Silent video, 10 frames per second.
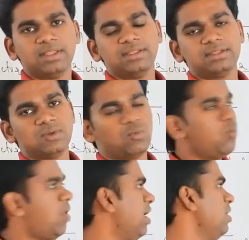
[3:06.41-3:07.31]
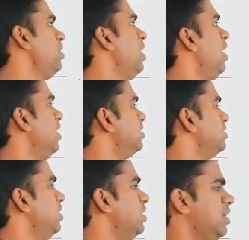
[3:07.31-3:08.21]
So why I
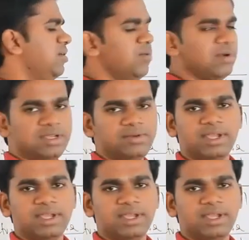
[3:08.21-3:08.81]
say k only?